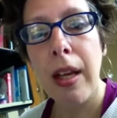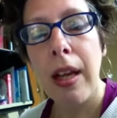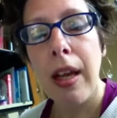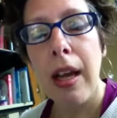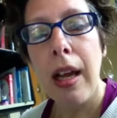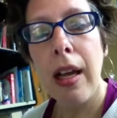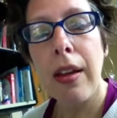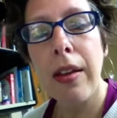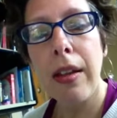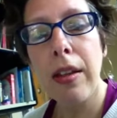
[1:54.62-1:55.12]

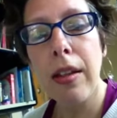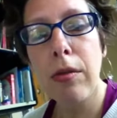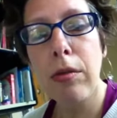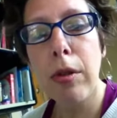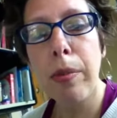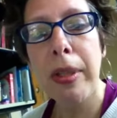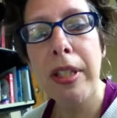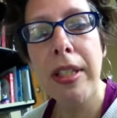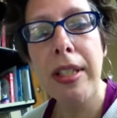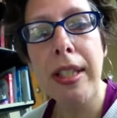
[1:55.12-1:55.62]
And then there will
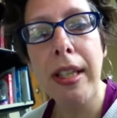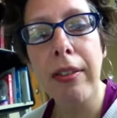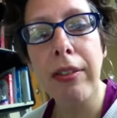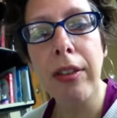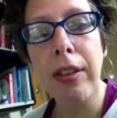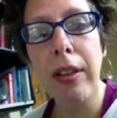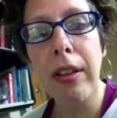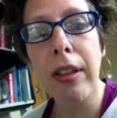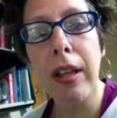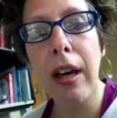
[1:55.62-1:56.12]
be
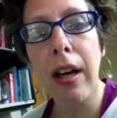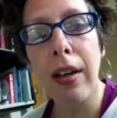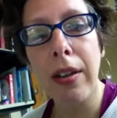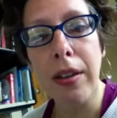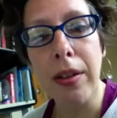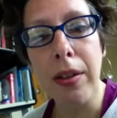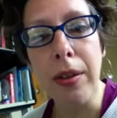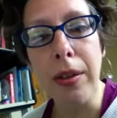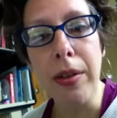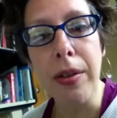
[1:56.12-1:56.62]
several
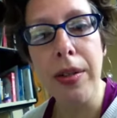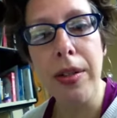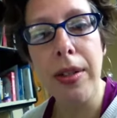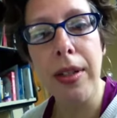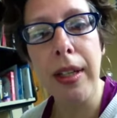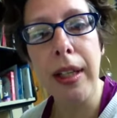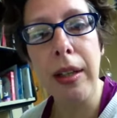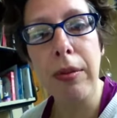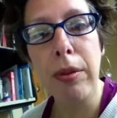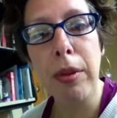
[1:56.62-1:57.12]
articles
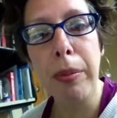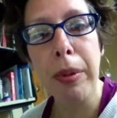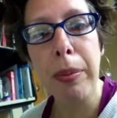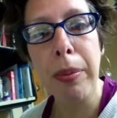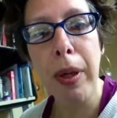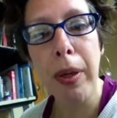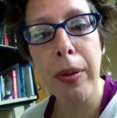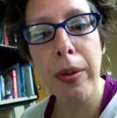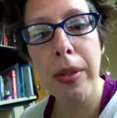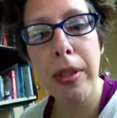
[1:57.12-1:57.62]
that I will be
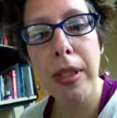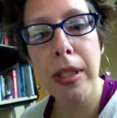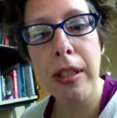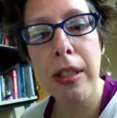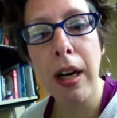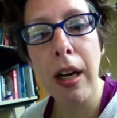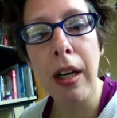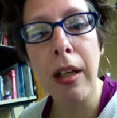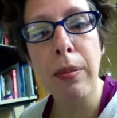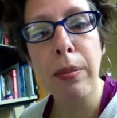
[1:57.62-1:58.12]
posting
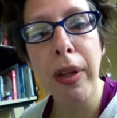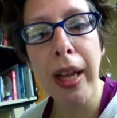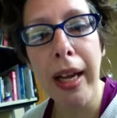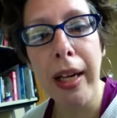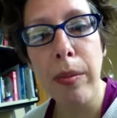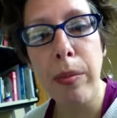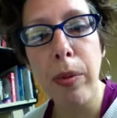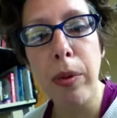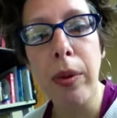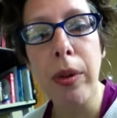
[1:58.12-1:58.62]
on
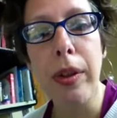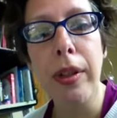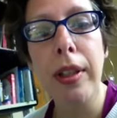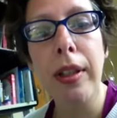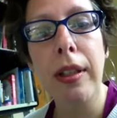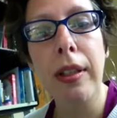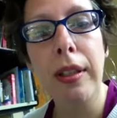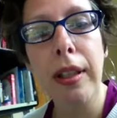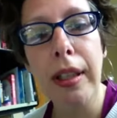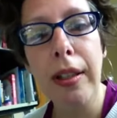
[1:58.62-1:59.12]
Blackboard
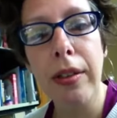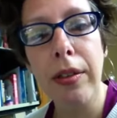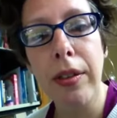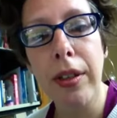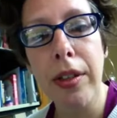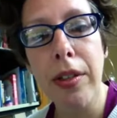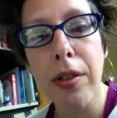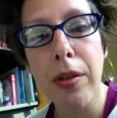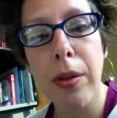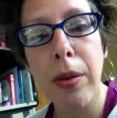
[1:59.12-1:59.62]
later
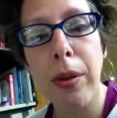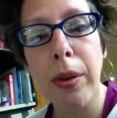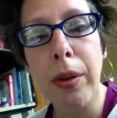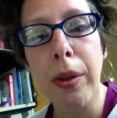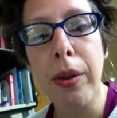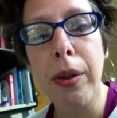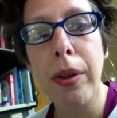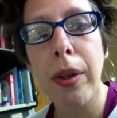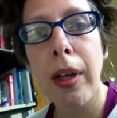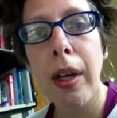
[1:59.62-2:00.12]
this
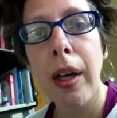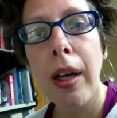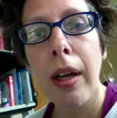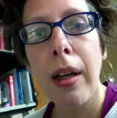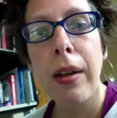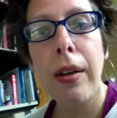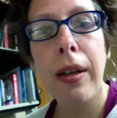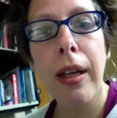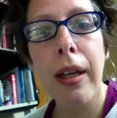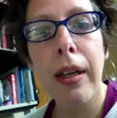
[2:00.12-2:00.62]
quarter
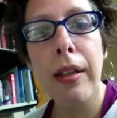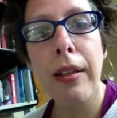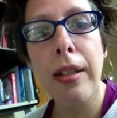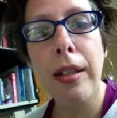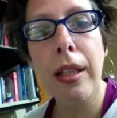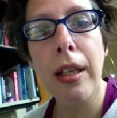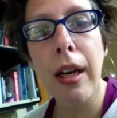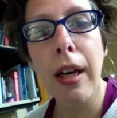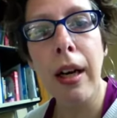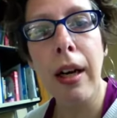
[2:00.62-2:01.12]

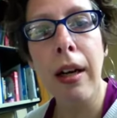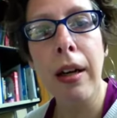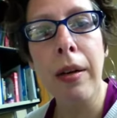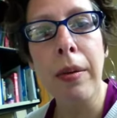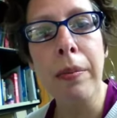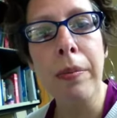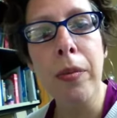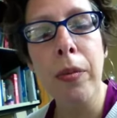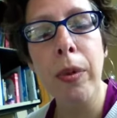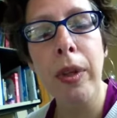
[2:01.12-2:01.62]
that
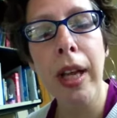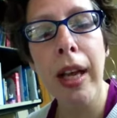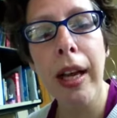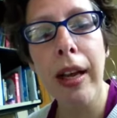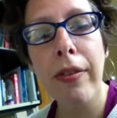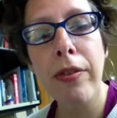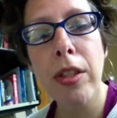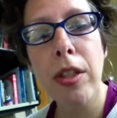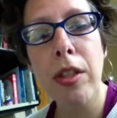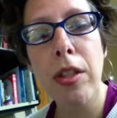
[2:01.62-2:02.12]
will
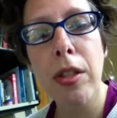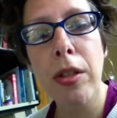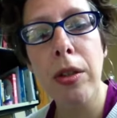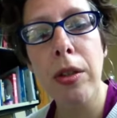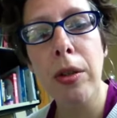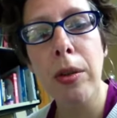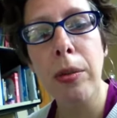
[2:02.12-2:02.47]
have to do